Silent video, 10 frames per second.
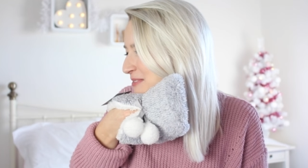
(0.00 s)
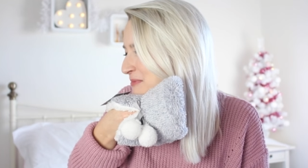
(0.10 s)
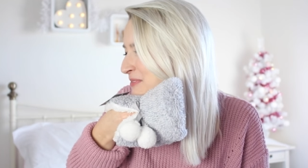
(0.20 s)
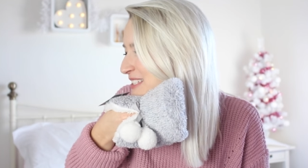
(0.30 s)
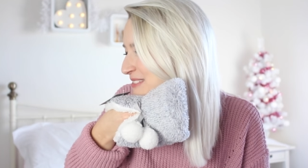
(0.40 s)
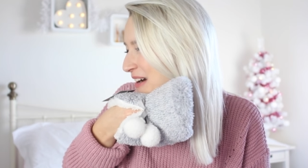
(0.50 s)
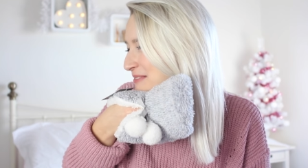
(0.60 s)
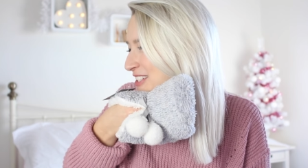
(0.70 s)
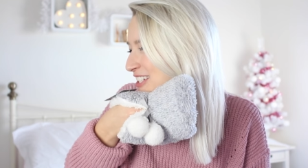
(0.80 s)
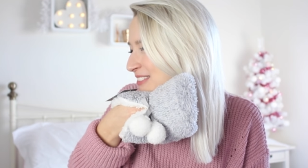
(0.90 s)
I didn't
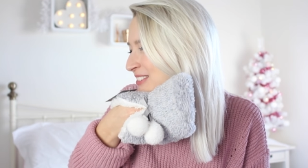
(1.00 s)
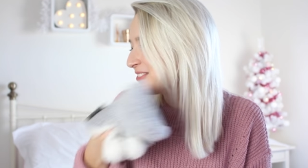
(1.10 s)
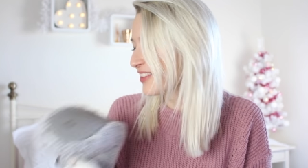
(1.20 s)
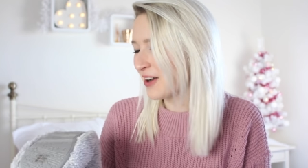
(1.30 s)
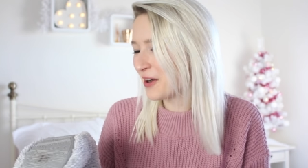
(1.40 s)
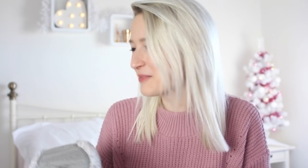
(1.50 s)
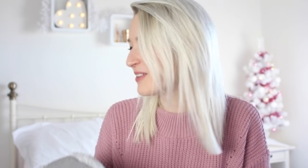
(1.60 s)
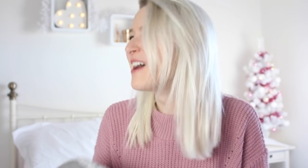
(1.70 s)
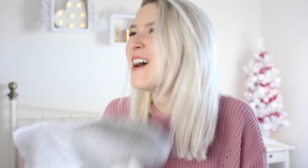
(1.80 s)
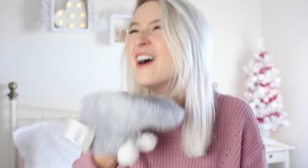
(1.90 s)
smack my chin with the hard bit.